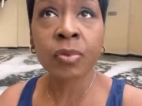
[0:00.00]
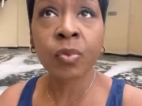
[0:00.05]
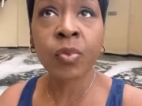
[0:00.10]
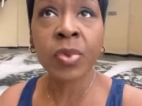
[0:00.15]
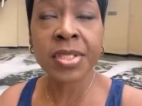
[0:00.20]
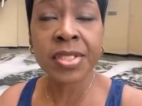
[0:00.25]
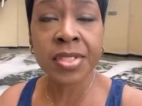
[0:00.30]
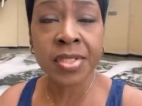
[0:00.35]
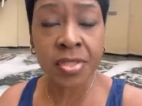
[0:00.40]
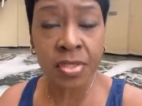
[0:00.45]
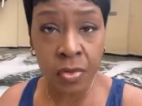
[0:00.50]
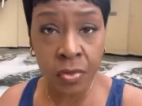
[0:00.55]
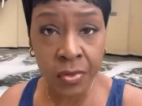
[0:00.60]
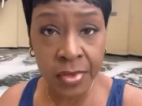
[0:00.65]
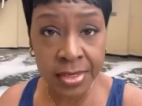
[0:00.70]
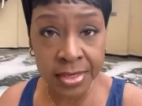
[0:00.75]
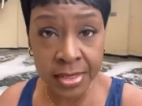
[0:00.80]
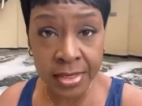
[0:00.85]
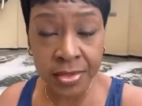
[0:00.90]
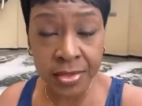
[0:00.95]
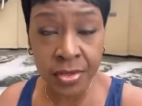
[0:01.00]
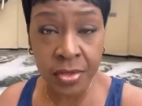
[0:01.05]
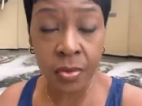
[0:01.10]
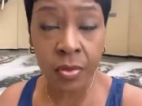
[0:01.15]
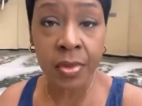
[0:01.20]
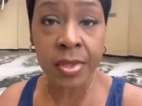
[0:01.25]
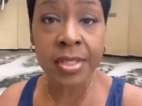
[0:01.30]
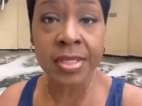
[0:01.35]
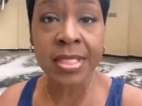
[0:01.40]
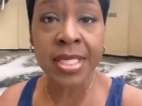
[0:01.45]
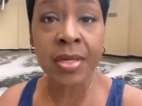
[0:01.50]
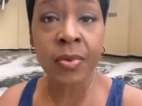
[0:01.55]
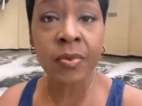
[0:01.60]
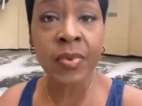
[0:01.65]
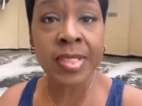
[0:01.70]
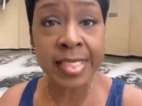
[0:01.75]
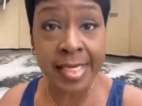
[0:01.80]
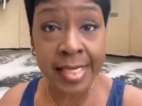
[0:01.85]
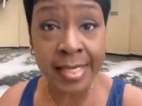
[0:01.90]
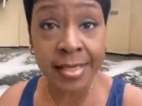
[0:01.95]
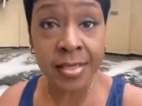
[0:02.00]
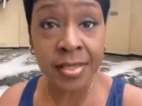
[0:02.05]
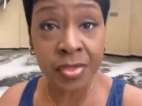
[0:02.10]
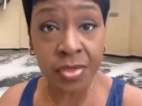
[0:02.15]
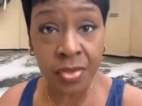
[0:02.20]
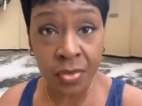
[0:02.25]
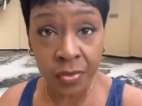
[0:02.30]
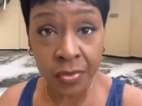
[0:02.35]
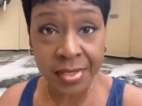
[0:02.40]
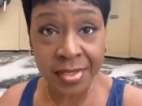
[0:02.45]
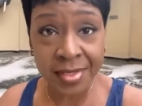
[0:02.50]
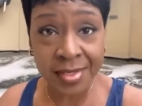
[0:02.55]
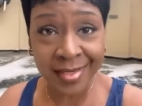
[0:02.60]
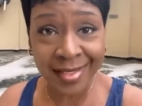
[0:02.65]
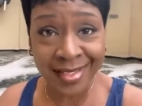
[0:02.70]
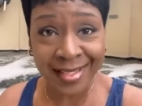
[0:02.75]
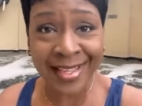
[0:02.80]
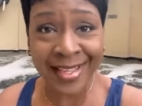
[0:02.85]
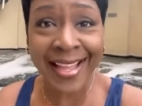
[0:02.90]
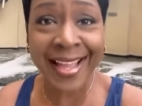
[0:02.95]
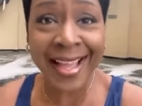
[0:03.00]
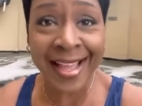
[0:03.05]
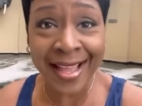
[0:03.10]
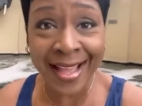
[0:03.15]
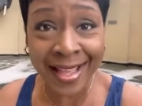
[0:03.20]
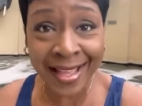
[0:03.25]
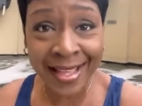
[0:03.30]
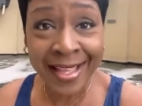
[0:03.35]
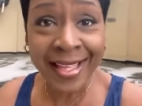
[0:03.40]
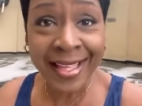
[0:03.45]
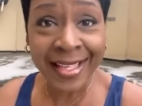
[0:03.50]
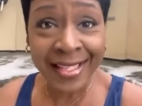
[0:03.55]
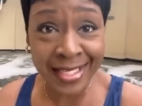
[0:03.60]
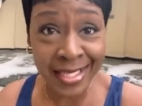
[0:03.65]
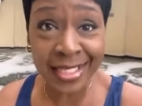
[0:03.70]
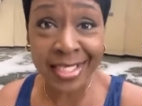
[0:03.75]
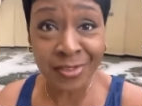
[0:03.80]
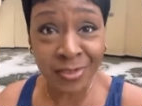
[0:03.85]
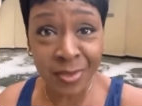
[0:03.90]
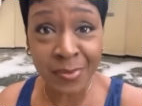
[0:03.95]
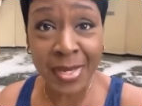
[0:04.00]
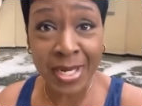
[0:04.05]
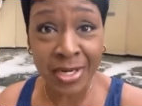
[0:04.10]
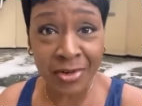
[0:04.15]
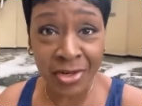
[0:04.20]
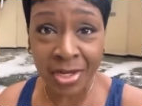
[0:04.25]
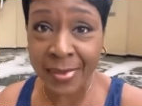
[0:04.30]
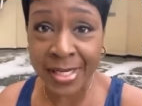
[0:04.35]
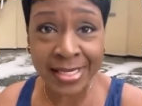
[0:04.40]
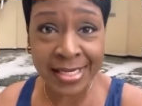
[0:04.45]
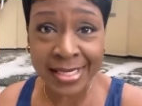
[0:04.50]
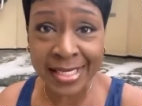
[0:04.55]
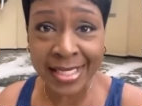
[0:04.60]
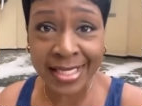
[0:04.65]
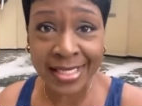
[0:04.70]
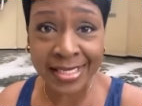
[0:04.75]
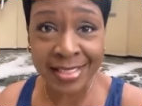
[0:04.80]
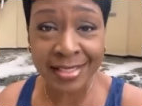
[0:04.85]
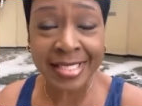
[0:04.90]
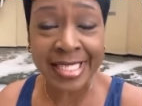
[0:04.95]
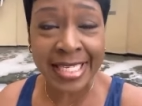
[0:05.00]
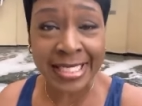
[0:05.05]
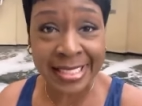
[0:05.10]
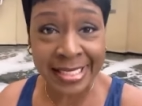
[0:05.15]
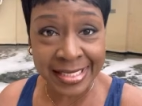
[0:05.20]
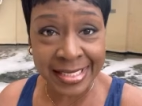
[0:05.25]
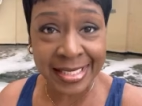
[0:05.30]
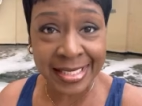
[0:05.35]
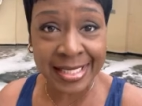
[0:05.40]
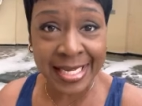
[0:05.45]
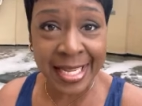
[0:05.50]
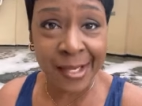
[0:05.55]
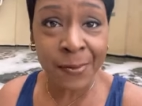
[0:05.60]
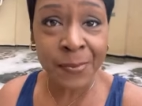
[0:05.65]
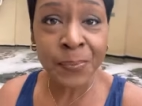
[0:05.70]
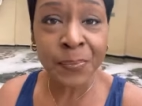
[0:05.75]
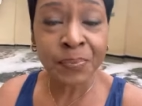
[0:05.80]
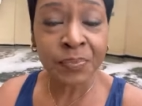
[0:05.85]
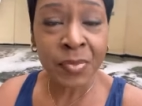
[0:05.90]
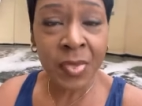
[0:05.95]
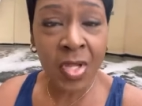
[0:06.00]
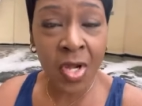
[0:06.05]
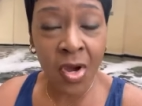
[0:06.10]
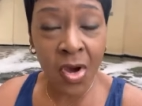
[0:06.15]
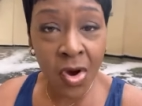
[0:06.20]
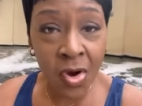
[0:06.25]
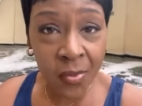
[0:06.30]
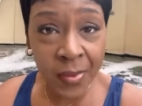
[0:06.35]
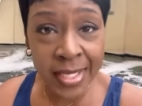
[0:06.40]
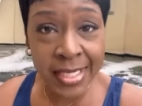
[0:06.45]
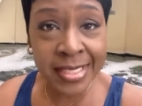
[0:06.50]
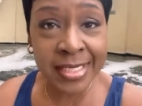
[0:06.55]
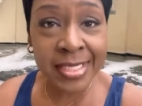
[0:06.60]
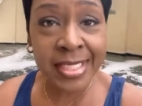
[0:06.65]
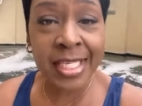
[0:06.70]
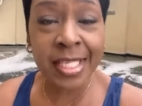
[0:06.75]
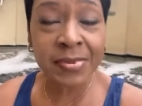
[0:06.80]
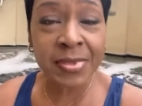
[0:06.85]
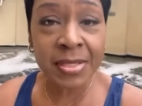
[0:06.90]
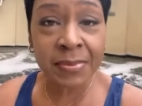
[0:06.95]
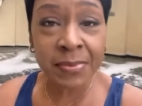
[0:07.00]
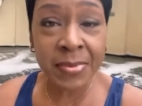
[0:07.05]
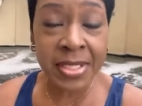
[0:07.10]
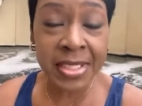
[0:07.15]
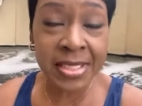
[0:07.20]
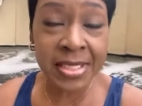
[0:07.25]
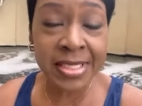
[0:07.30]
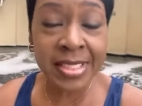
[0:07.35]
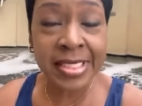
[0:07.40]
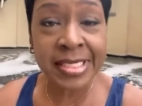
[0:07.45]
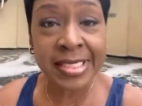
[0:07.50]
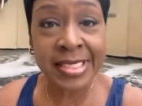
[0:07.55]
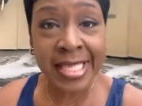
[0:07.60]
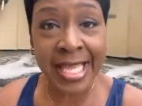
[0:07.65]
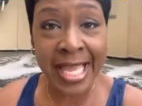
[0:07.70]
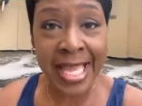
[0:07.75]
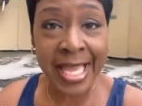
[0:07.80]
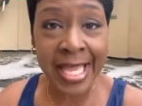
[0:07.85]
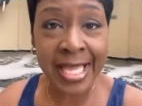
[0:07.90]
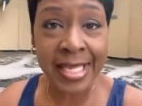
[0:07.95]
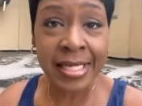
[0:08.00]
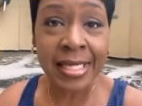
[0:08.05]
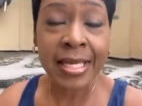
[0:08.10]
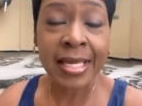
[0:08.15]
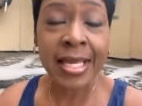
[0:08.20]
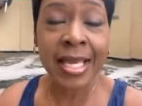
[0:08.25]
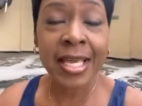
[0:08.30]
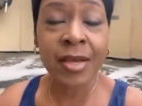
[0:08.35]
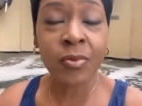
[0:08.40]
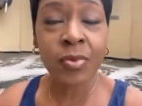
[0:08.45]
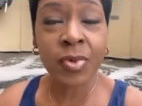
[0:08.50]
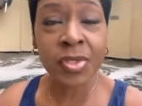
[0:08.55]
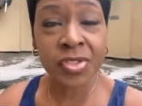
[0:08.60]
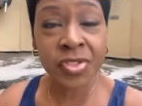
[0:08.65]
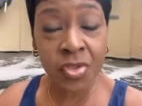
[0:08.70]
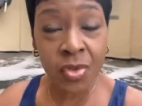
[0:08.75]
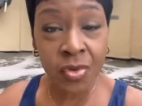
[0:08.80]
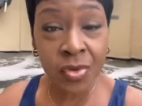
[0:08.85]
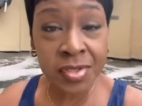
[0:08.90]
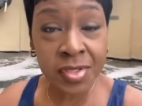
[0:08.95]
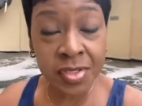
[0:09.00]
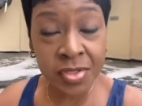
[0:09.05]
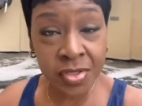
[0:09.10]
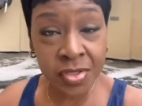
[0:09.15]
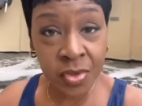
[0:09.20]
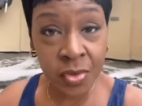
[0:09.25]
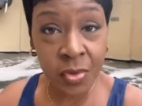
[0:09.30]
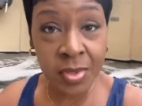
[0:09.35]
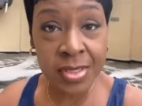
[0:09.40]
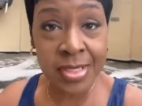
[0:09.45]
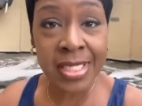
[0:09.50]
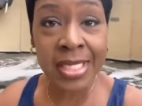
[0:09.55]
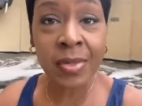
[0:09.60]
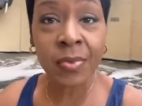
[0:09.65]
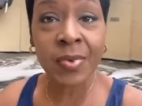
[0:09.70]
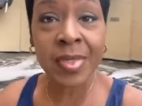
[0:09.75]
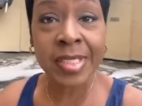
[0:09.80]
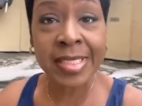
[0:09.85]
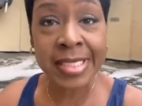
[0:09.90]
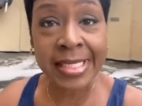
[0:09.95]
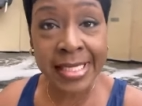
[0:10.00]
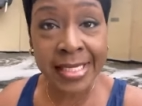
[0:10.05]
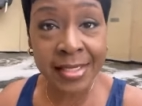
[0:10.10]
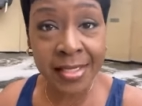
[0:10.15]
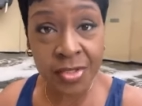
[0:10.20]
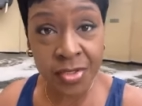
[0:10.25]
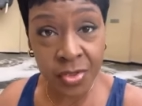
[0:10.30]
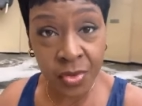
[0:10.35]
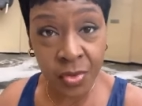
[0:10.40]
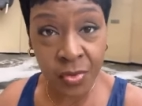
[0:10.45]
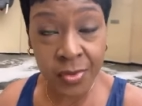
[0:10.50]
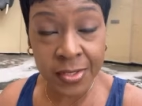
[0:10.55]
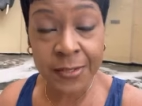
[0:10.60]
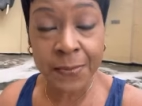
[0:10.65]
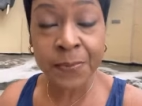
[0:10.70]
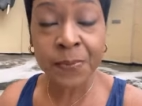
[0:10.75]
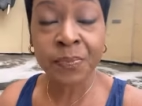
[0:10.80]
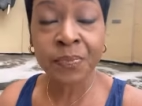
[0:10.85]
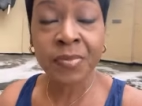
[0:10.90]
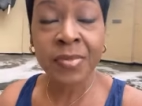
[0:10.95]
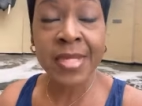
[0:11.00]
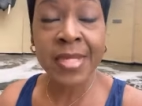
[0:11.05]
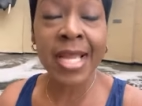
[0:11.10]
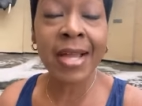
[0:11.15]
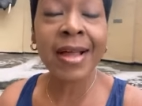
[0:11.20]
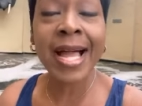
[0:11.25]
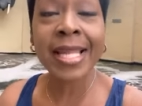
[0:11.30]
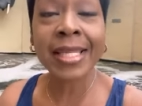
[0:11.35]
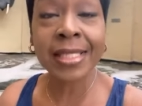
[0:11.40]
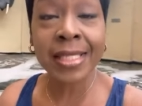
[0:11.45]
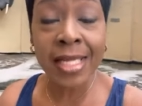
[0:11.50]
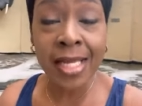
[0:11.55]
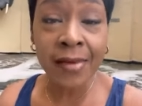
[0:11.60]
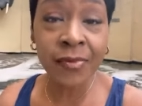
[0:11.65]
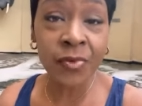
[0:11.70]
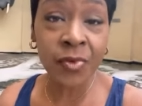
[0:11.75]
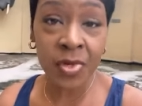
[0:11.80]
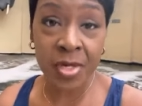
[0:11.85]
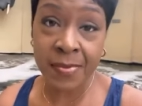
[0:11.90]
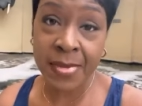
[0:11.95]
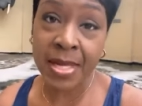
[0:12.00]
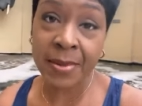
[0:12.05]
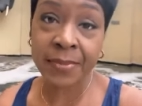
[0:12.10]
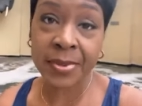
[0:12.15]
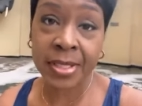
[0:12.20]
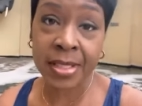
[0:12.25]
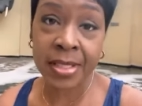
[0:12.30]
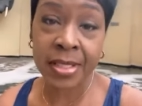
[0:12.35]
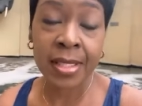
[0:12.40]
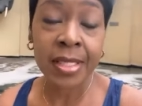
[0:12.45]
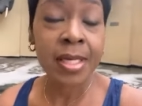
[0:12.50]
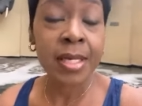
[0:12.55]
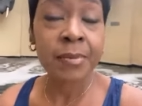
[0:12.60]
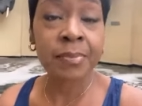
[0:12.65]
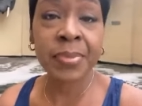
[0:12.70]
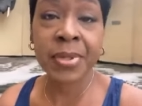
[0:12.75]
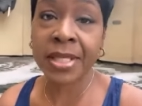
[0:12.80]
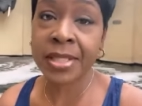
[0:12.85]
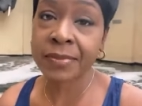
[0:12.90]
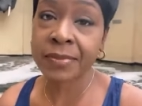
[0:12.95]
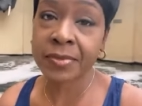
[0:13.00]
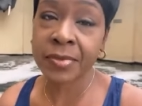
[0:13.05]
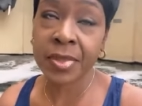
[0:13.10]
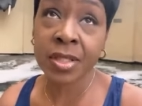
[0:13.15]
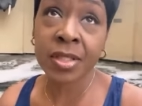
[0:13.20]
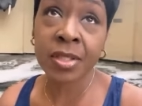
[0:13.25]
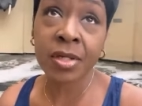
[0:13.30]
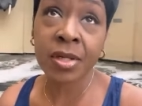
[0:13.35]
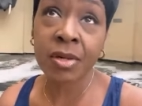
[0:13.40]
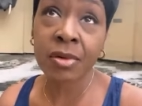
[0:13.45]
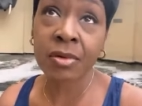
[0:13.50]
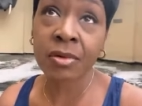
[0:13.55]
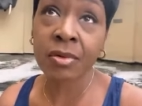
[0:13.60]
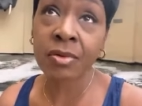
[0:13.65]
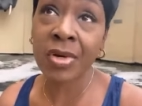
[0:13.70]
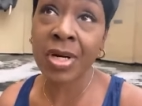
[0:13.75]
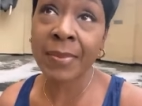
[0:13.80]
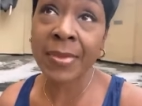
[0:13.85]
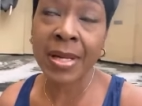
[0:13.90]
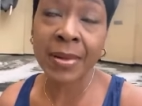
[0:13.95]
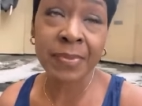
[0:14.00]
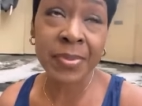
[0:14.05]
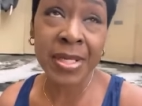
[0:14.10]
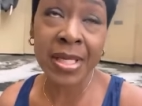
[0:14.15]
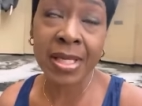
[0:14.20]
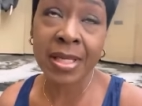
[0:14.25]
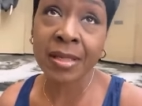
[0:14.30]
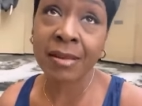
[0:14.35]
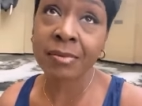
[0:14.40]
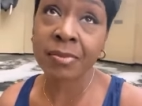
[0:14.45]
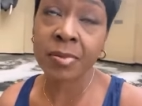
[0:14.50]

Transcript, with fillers: what's yours is yours, and what's his is yours. Yeah, that's what my grandma said. She was like, listen now, always keep some money to the side, and what's yours is yours, and what's his is yours. Now, I love Grandma B, but you know, Grandma B